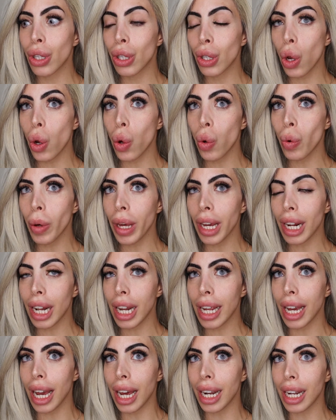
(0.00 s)
so
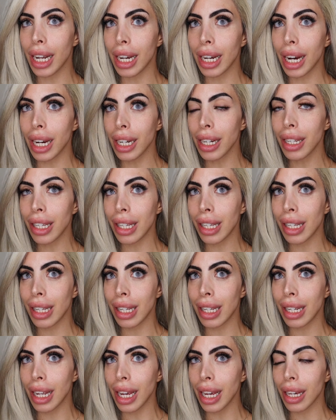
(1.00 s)
quickly and it kind of
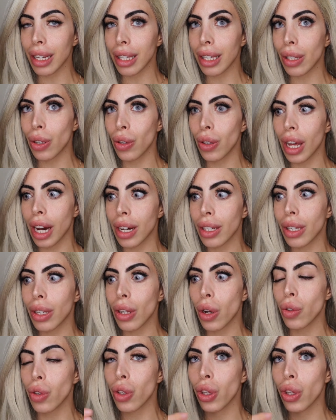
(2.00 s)
sticks to that zone.